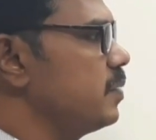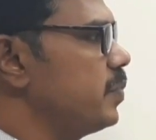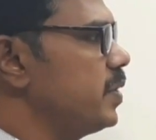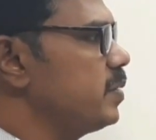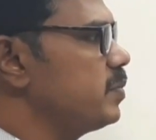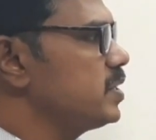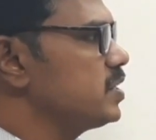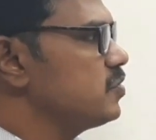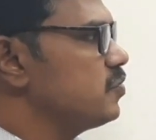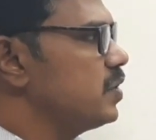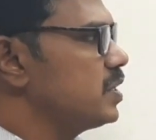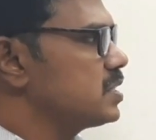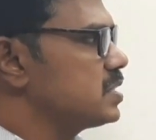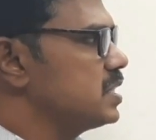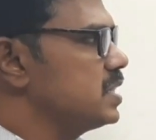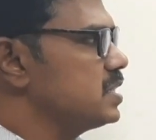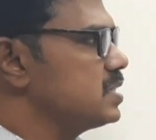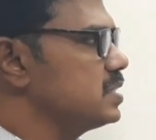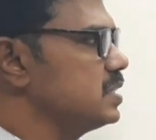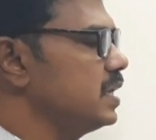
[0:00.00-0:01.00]
payments for
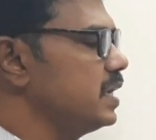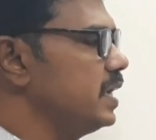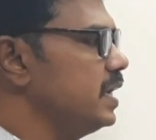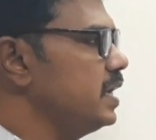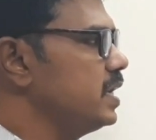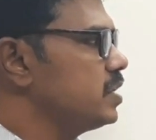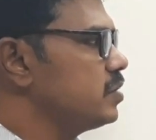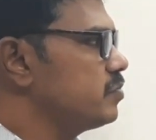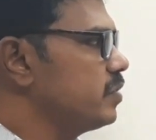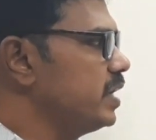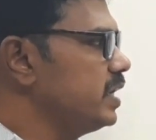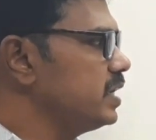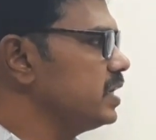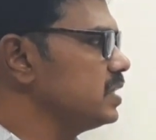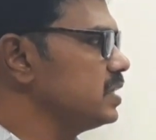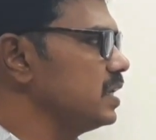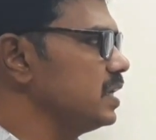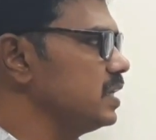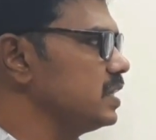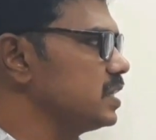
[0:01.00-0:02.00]
stationery
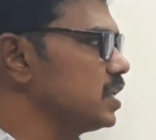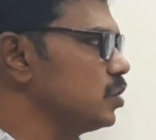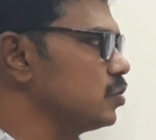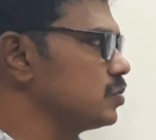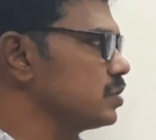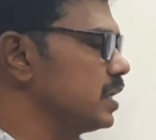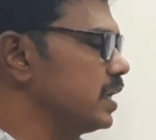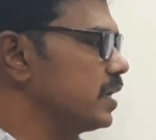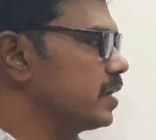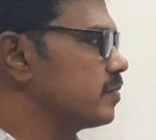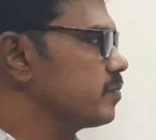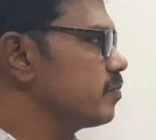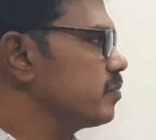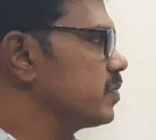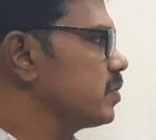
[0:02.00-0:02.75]
23,000.